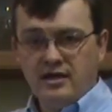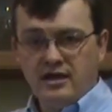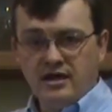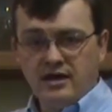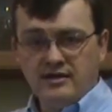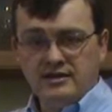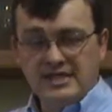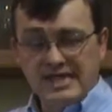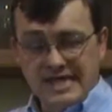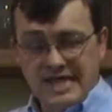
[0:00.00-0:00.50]

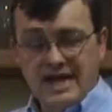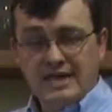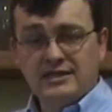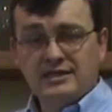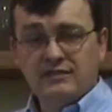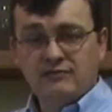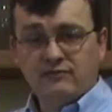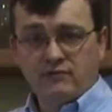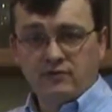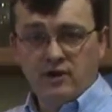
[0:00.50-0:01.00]
uh,
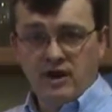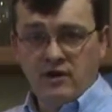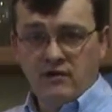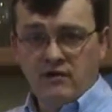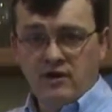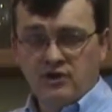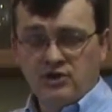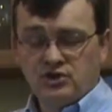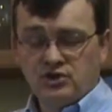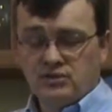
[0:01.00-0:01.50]
decanting for
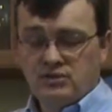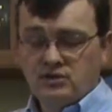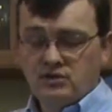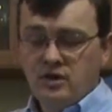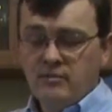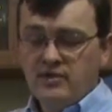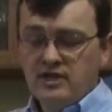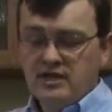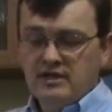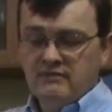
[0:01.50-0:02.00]
aeration,
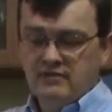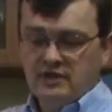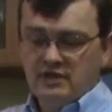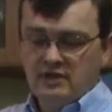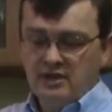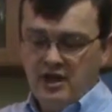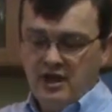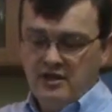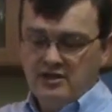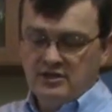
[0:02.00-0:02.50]
so I'm going to give it
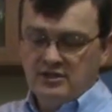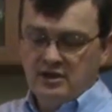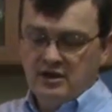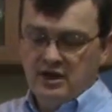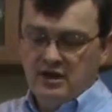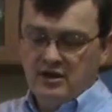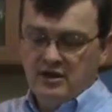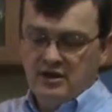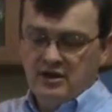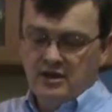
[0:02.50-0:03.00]
a nice
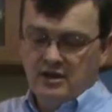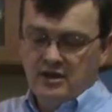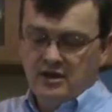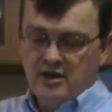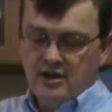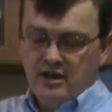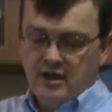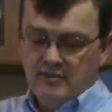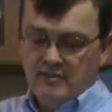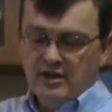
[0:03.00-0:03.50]
kind of
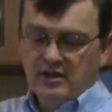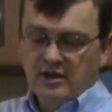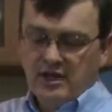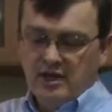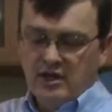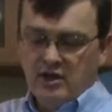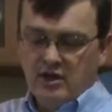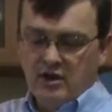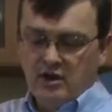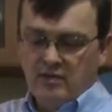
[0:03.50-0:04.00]
I'm going to
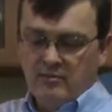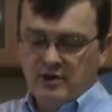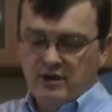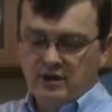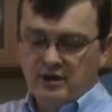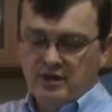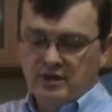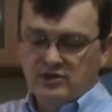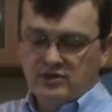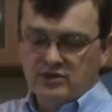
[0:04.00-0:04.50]
let it go. I'm going
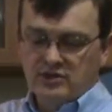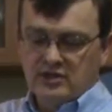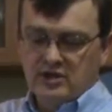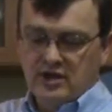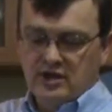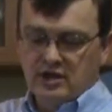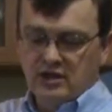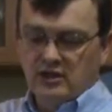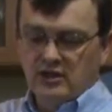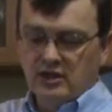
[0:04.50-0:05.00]
to let it just
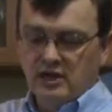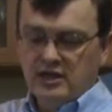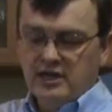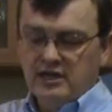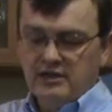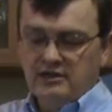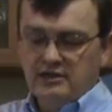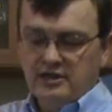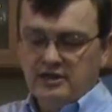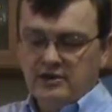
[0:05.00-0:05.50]
kind of glug
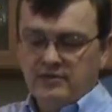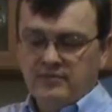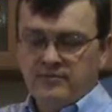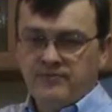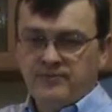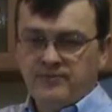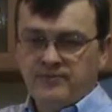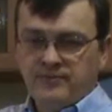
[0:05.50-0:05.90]
in there.